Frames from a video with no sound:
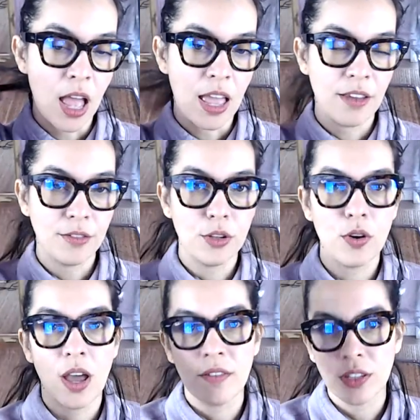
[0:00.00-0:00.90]
if you
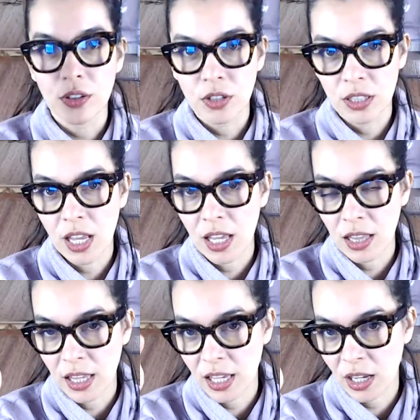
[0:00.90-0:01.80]
have a
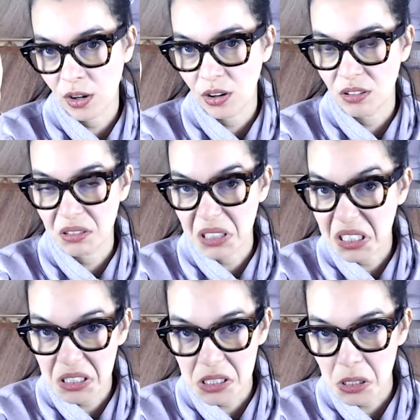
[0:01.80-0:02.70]
ukulele or
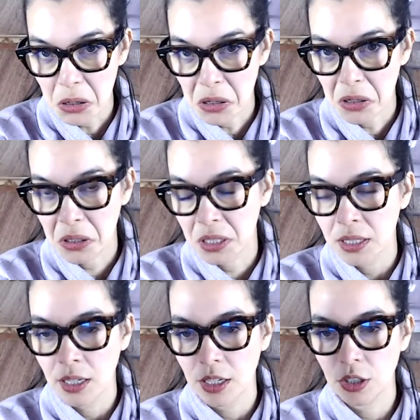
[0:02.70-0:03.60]
lead guitar,
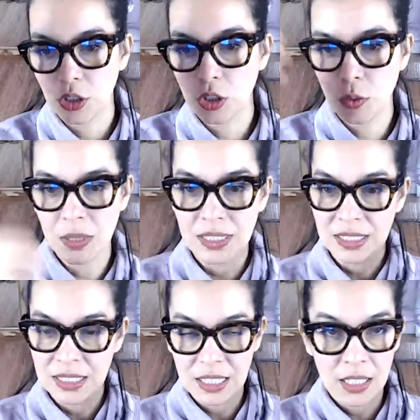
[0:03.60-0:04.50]
you're doing
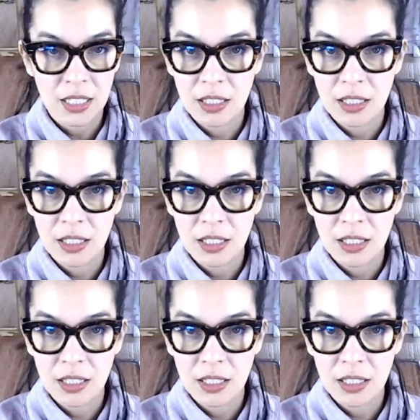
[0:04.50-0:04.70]
C,